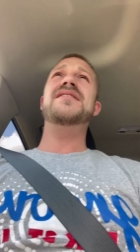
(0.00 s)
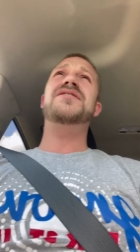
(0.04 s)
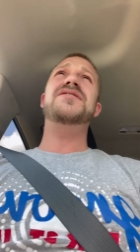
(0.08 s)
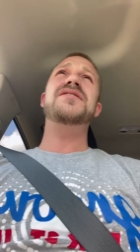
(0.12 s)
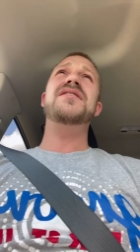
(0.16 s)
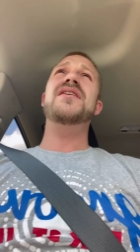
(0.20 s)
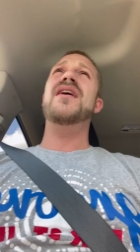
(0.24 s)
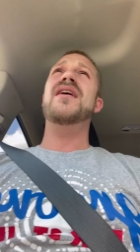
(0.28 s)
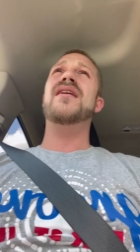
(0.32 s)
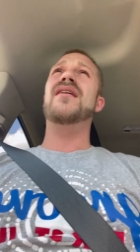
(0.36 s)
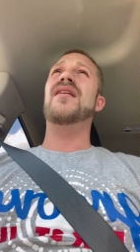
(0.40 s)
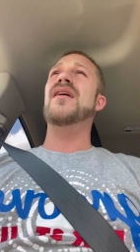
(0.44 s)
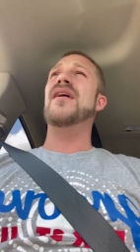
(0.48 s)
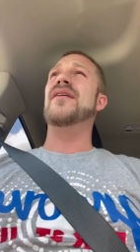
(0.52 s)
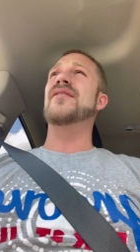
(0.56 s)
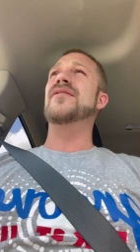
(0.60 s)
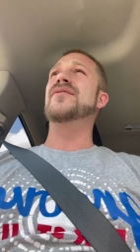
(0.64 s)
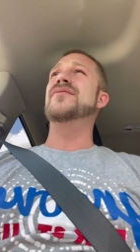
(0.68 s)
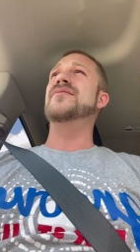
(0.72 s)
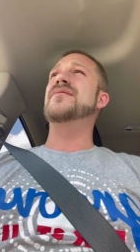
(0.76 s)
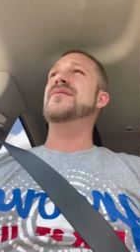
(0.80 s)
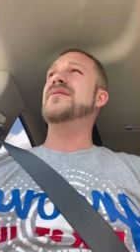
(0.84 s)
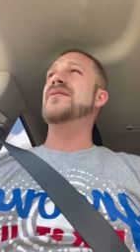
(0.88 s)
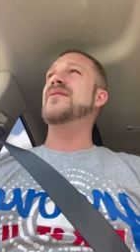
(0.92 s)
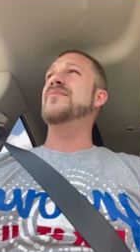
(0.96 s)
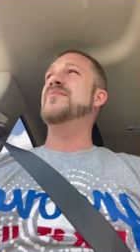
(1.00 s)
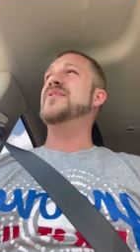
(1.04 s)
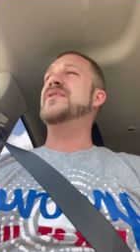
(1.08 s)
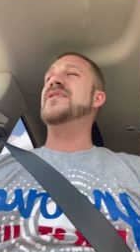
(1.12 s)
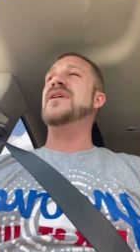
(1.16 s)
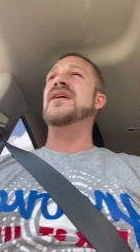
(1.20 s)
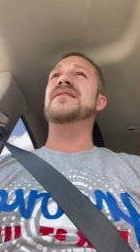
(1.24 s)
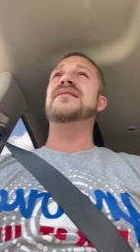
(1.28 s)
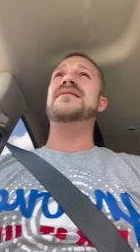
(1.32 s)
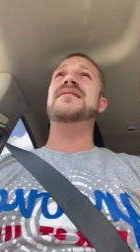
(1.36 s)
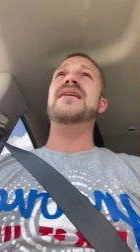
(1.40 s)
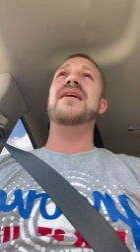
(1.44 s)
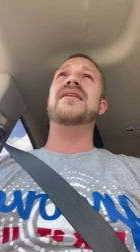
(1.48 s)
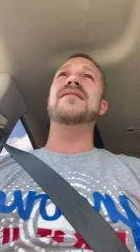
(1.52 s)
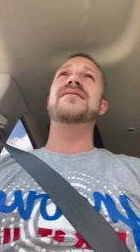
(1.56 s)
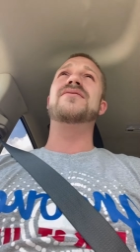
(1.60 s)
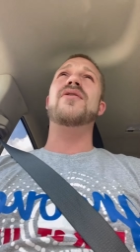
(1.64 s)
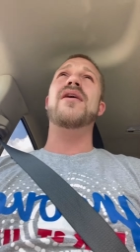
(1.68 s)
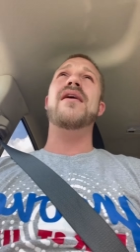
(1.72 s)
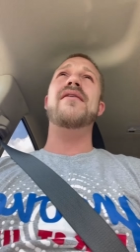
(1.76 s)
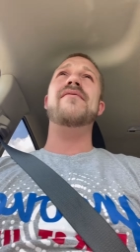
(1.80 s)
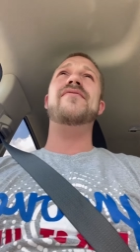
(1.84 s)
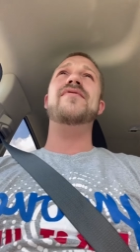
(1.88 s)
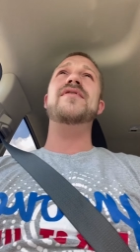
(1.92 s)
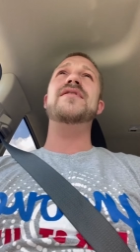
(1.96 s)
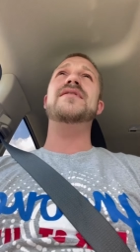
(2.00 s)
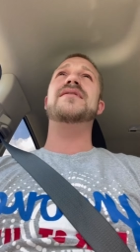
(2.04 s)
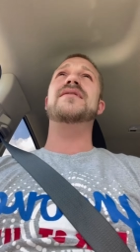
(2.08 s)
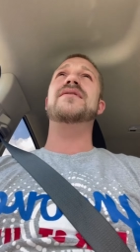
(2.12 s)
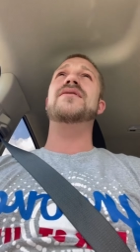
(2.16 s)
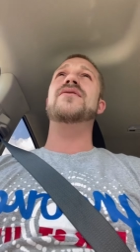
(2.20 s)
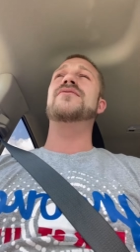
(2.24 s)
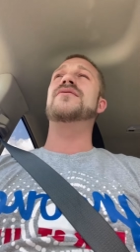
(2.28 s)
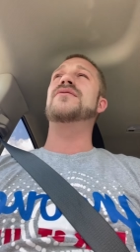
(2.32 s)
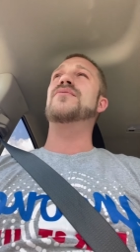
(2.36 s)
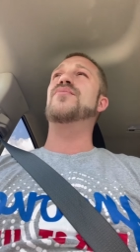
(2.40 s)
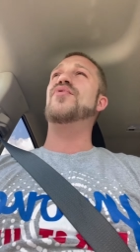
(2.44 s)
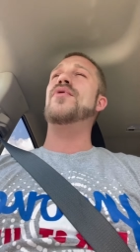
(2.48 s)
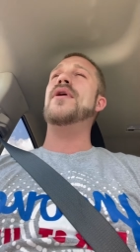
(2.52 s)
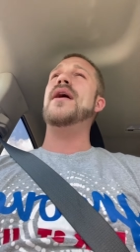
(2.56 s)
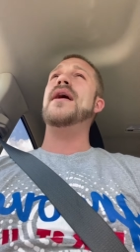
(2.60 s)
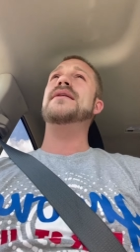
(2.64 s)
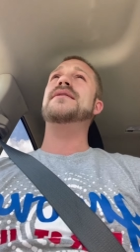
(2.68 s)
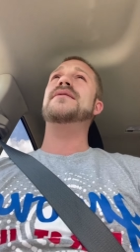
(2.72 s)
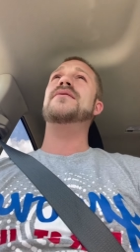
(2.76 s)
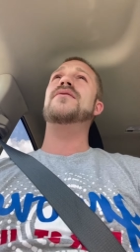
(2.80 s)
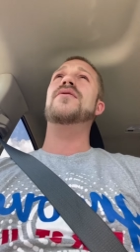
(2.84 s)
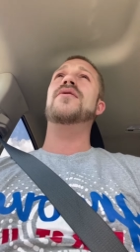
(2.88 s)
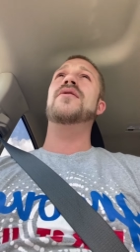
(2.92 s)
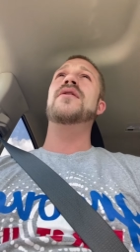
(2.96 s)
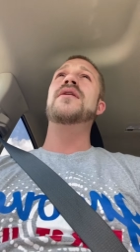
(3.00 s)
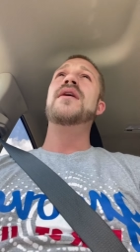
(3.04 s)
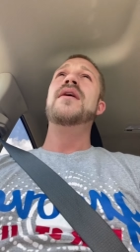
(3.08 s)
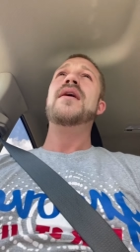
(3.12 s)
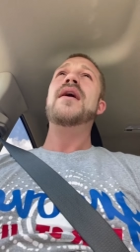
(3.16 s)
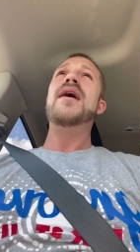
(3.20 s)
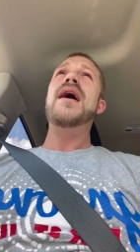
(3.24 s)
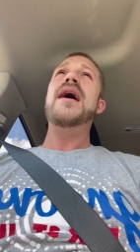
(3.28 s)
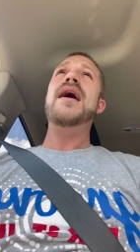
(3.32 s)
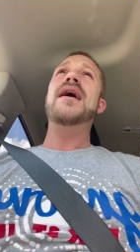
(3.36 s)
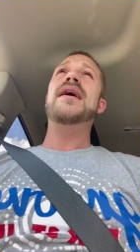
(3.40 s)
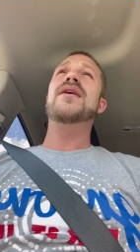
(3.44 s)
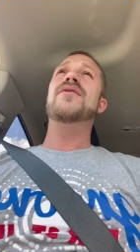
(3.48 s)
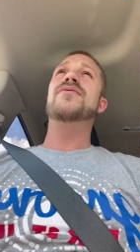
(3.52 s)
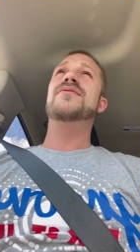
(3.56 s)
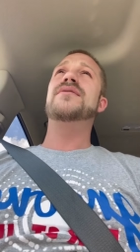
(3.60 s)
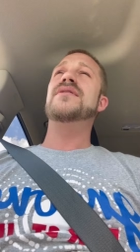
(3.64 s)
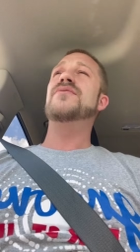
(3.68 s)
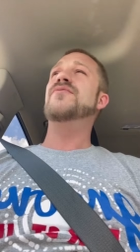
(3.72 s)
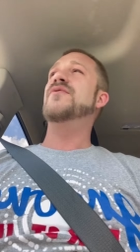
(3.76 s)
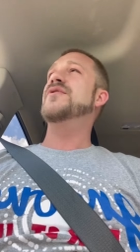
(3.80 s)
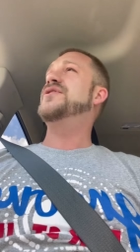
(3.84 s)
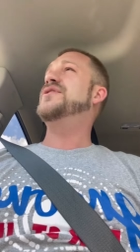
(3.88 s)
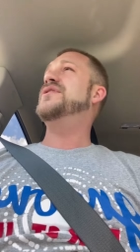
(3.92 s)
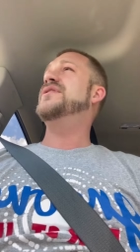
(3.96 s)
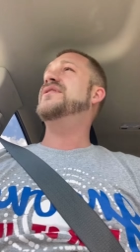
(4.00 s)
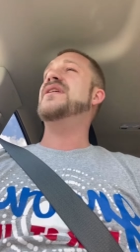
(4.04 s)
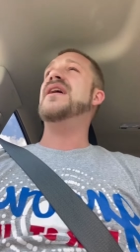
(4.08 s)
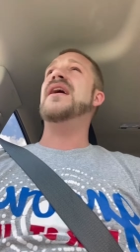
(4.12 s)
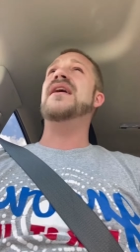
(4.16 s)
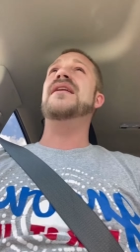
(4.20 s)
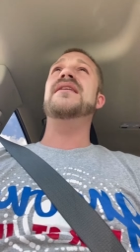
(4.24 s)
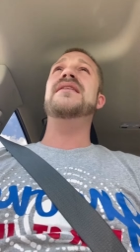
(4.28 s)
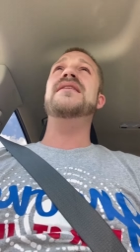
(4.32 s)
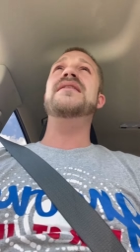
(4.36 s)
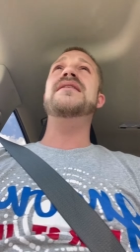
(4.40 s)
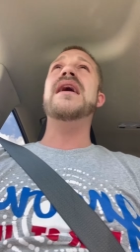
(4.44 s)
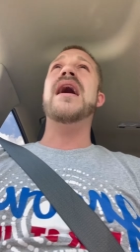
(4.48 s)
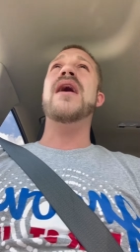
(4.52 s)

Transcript: she had a lot of other stuff besides salad, so I'm fixing to go surprise her and go see what she's got to eat.